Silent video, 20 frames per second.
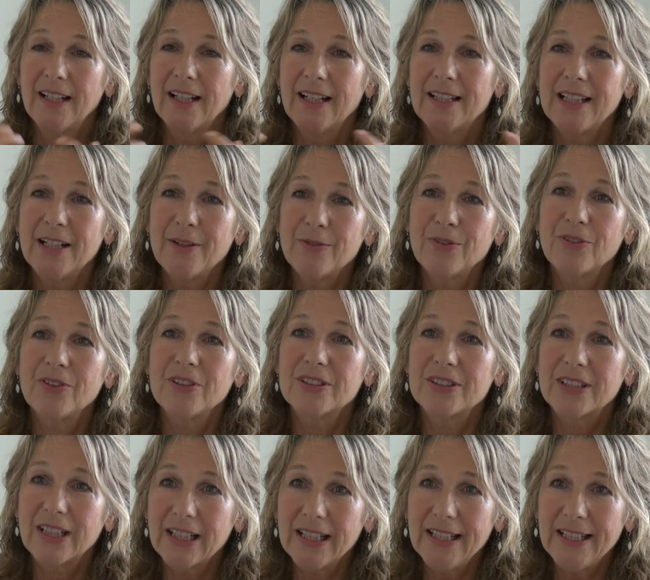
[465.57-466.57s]
And after it's
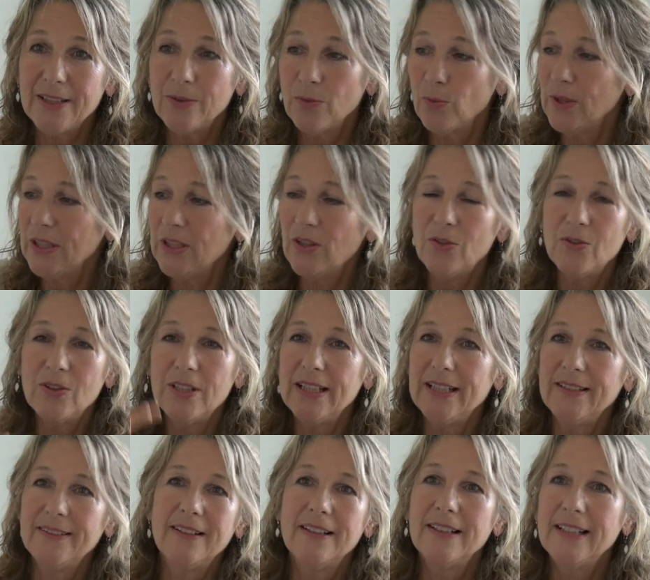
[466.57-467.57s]
cleaned, we don't
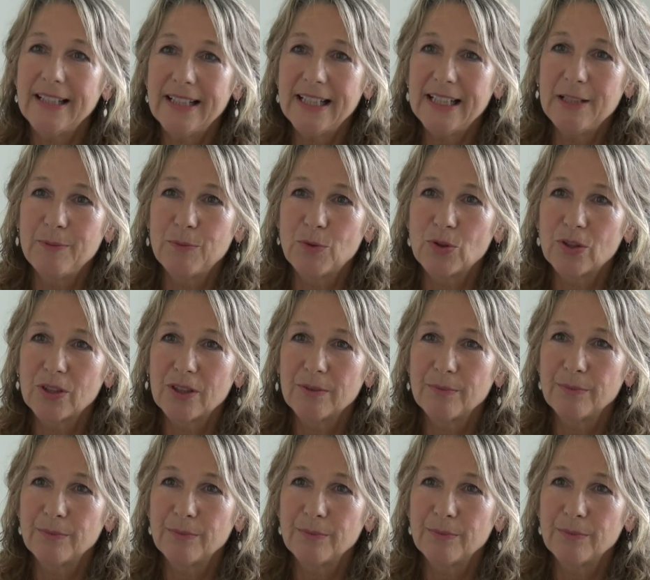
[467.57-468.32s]
need the lid anymore.